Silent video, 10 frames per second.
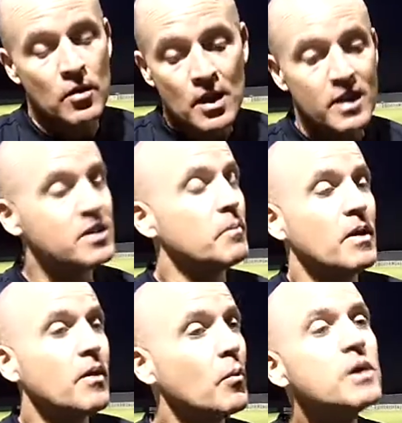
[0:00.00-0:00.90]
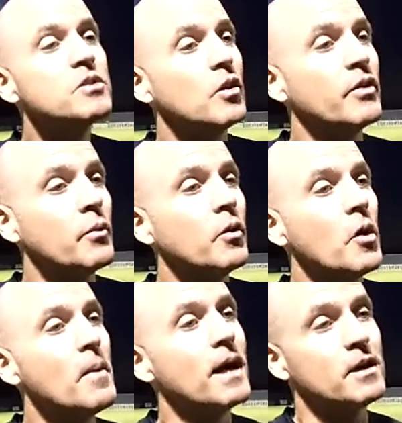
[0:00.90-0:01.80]
So it's something that we certainly
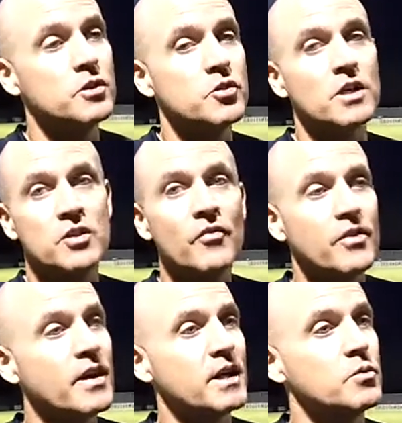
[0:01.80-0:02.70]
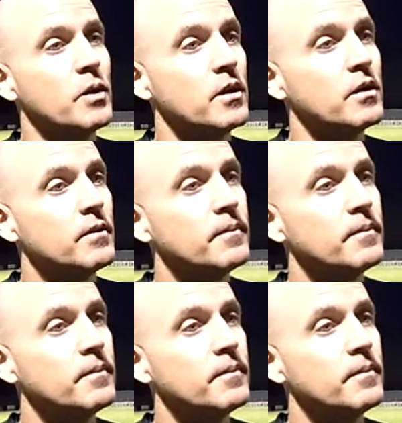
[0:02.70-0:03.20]
will go back and address over the next week.